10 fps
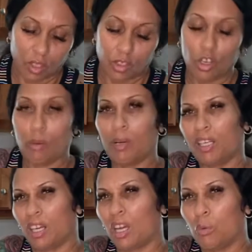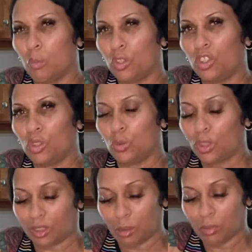Normally I would
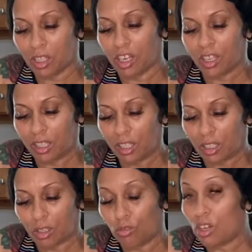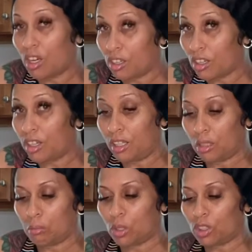use some garlic, raw
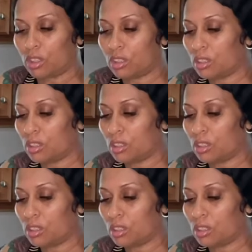garlic, but